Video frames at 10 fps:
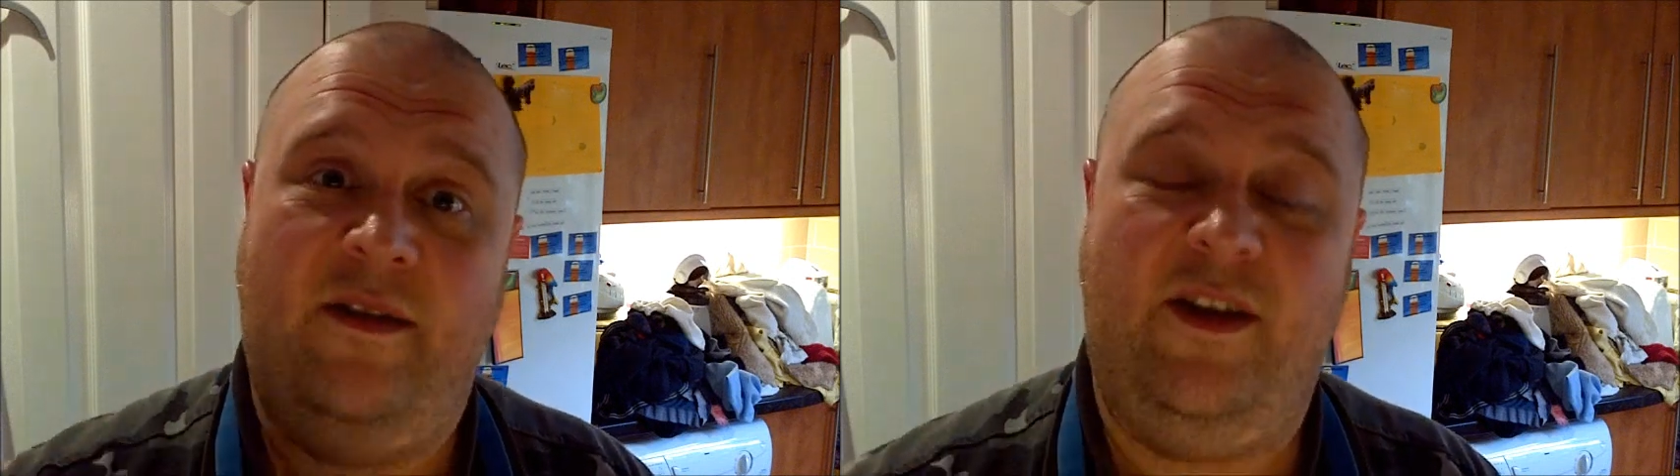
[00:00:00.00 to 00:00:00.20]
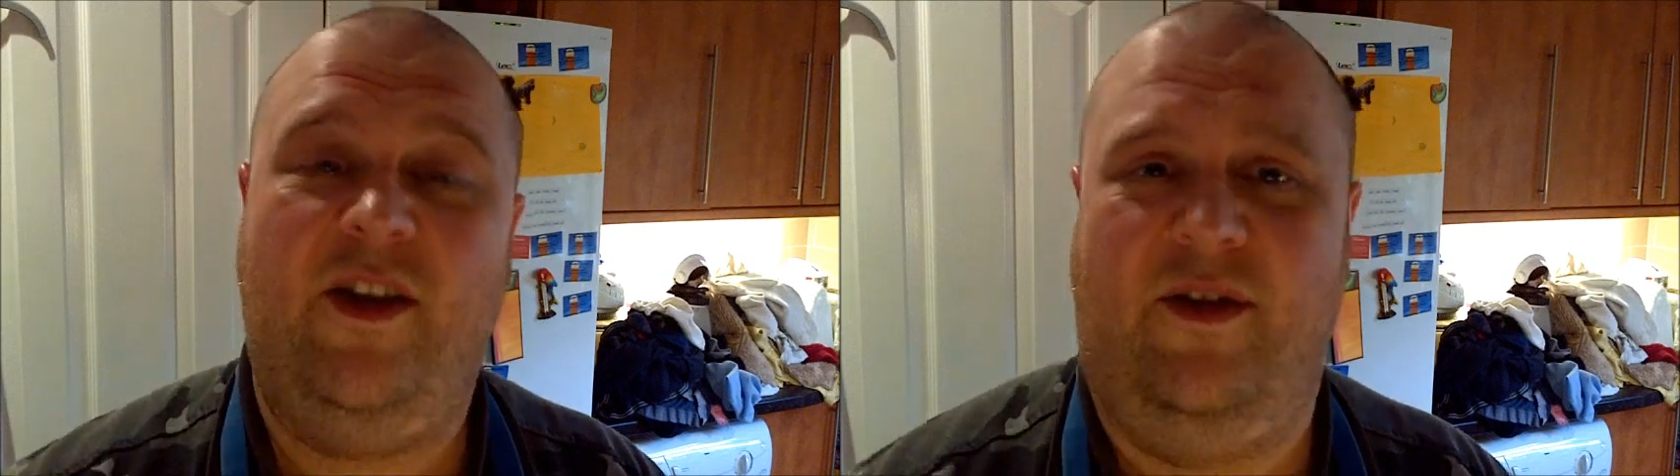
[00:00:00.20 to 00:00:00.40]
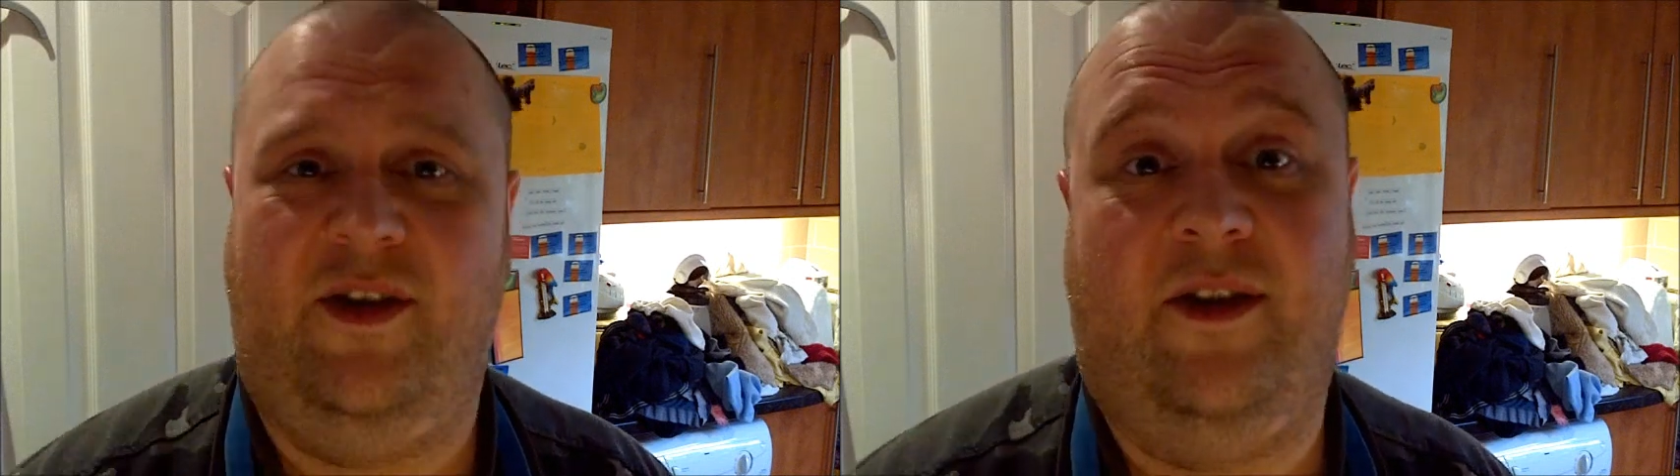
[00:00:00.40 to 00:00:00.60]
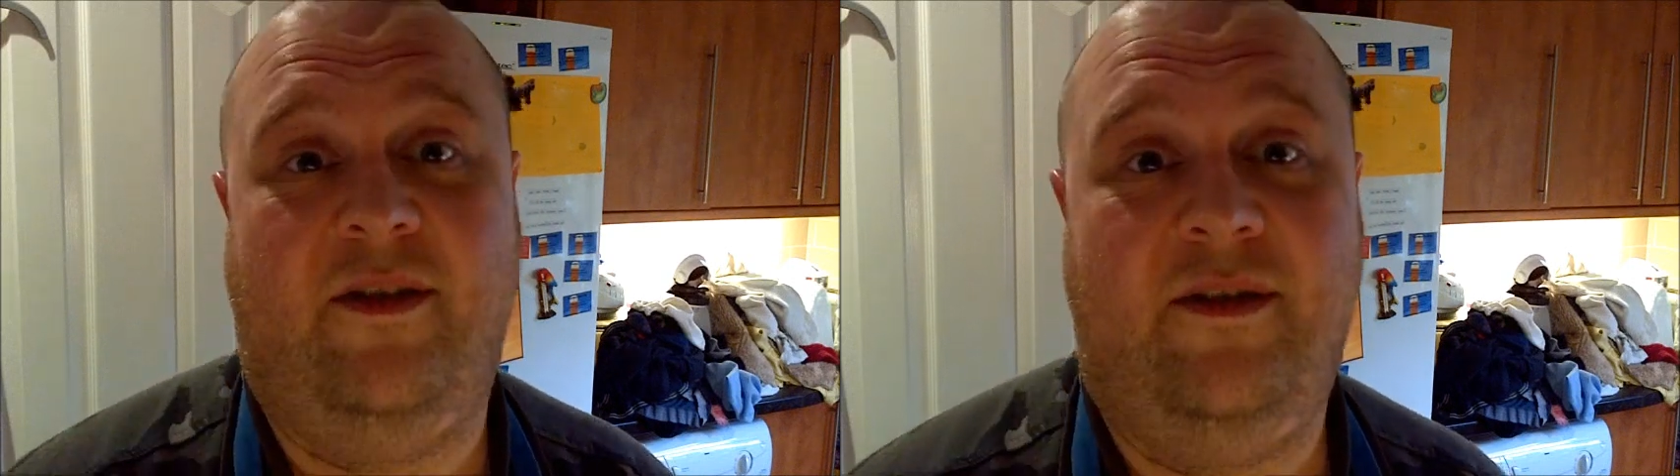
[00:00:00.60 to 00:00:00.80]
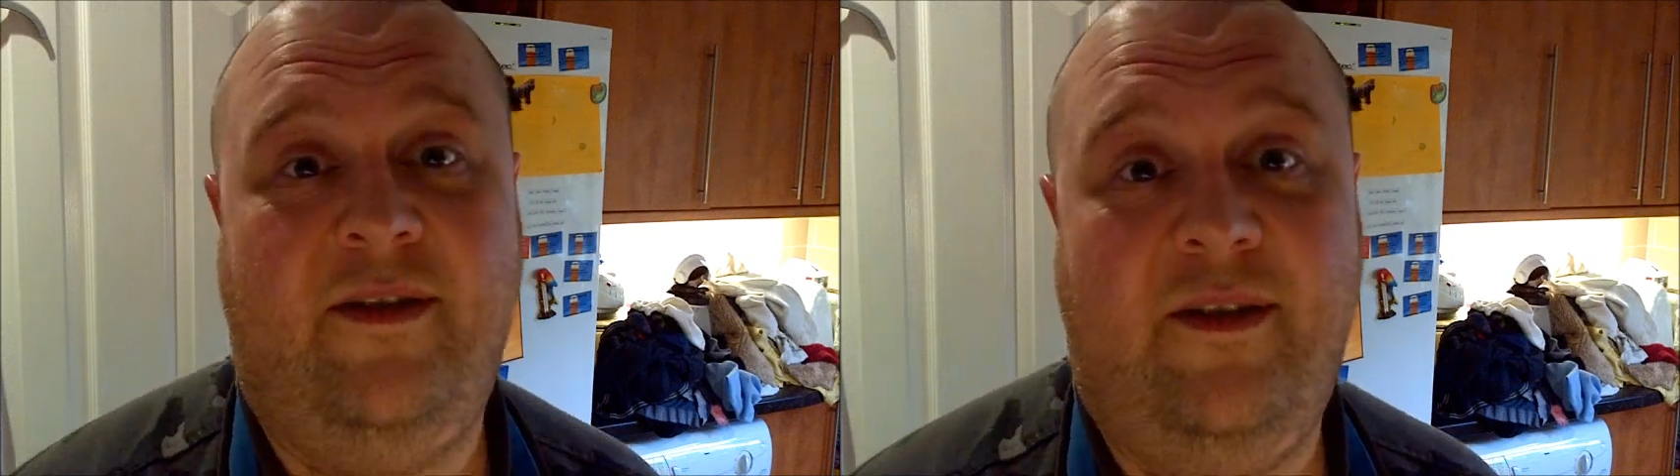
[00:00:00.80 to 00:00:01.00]

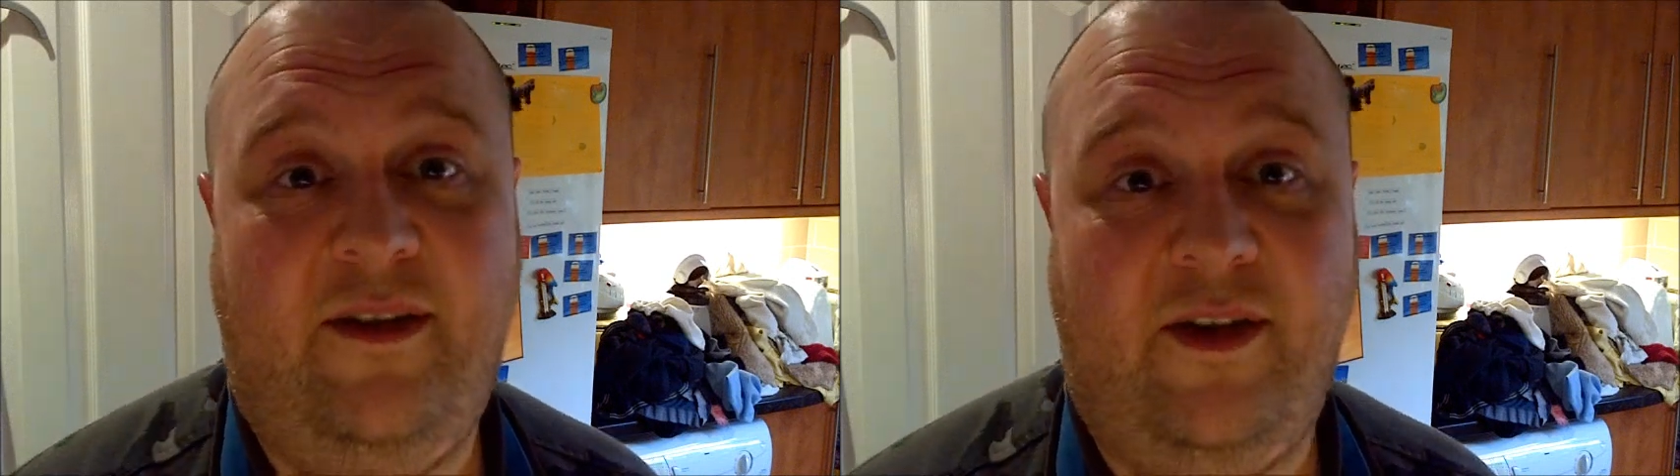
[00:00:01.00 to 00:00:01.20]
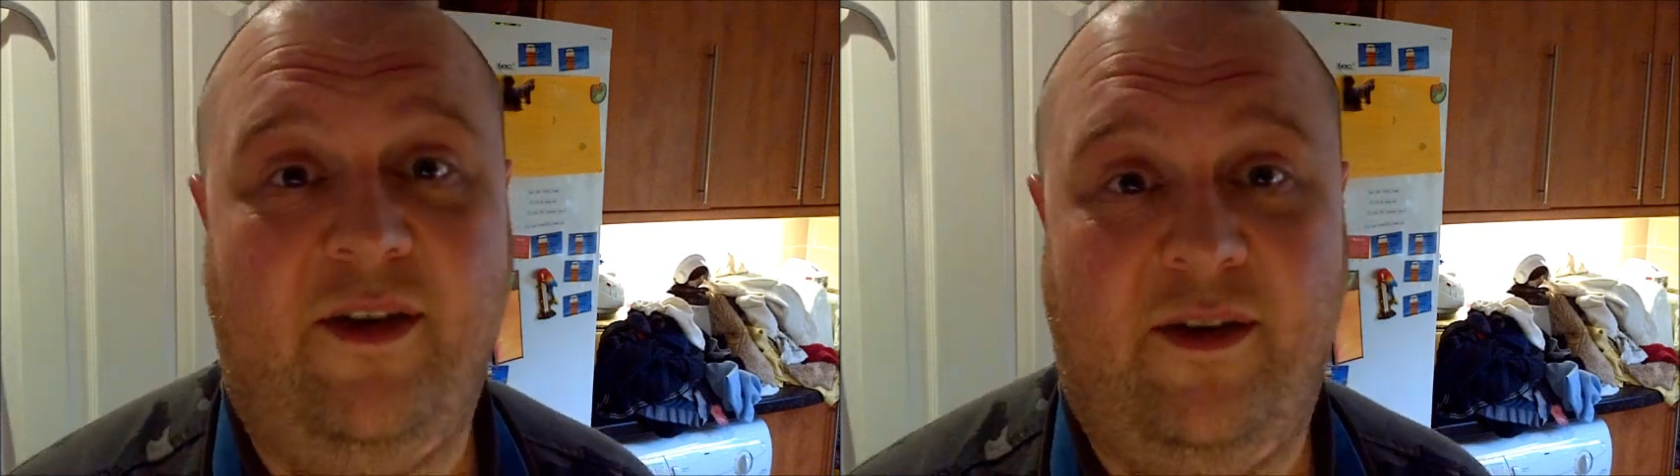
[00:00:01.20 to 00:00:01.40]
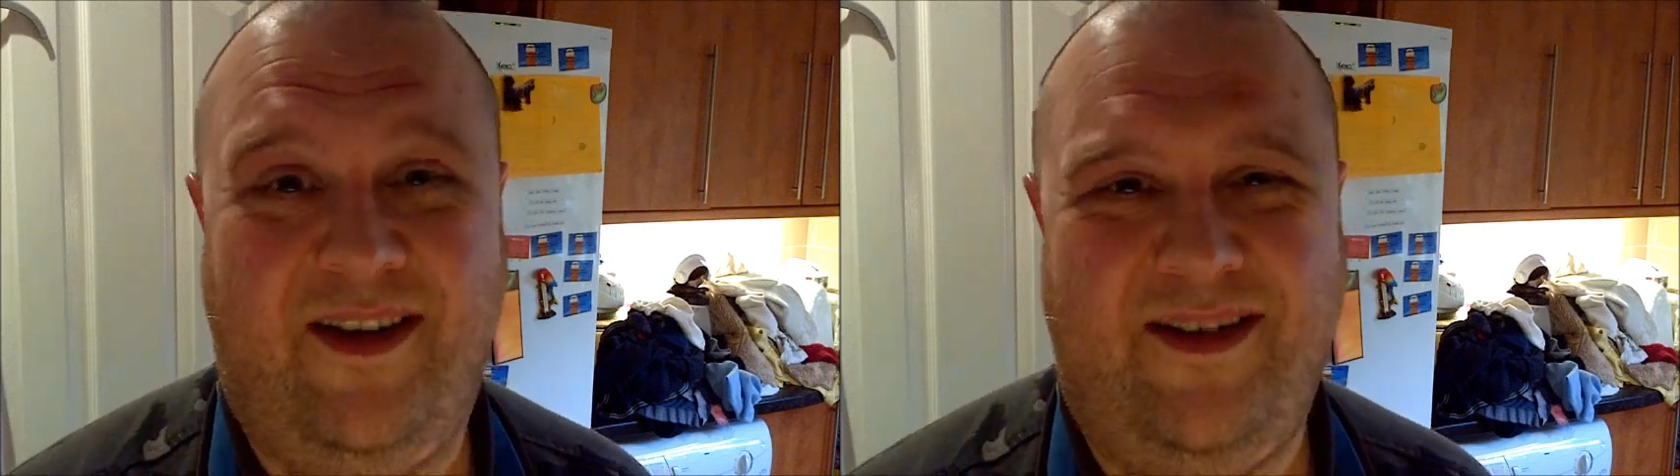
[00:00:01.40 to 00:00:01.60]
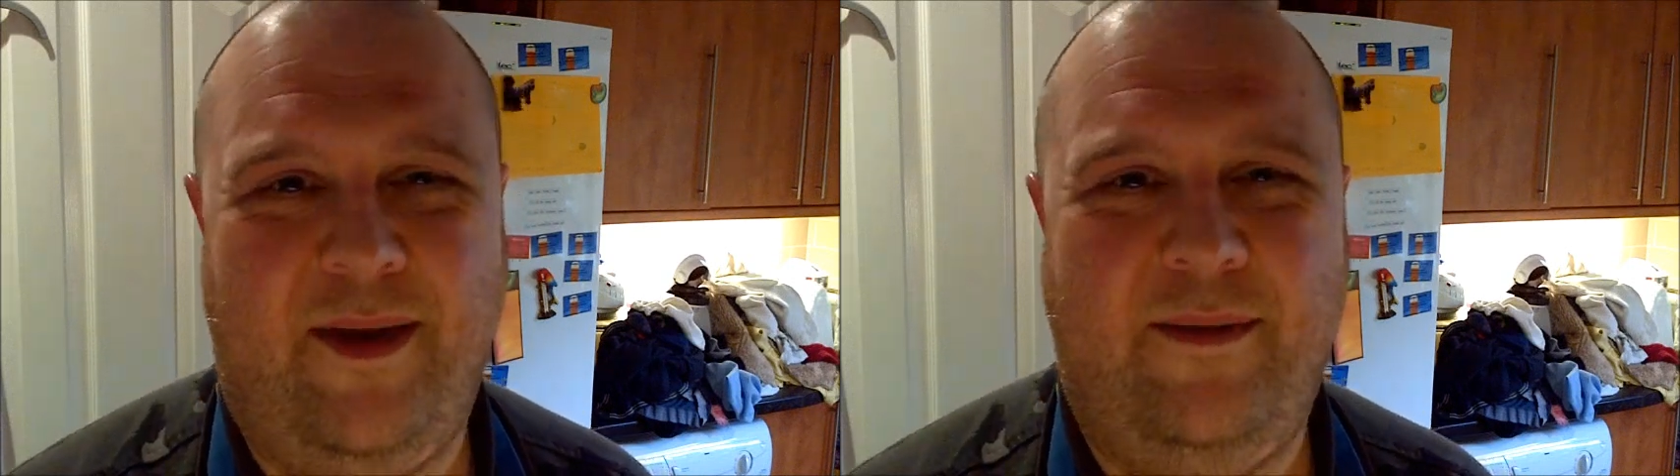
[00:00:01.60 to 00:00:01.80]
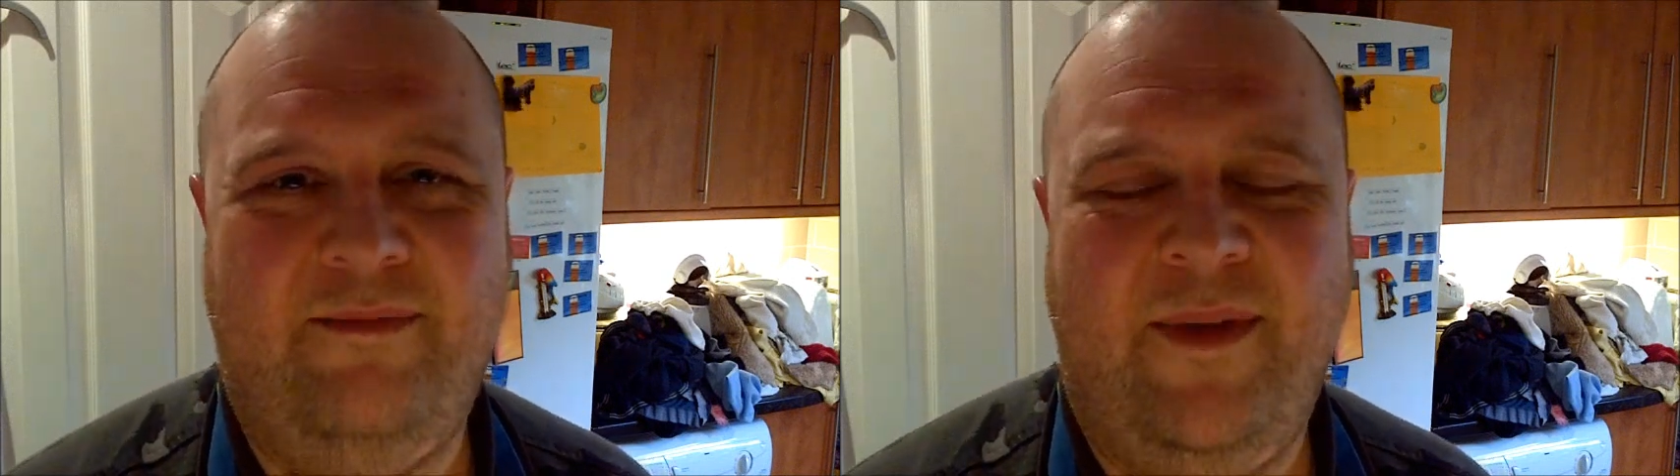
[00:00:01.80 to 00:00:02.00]
younger,
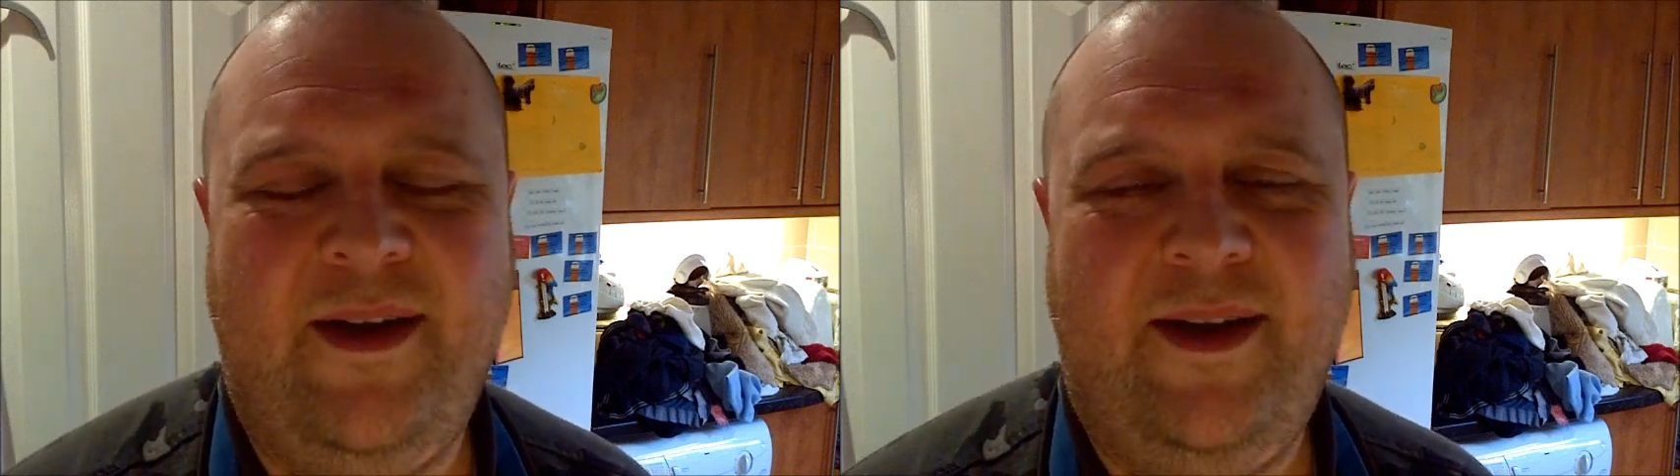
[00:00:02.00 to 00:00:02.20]
and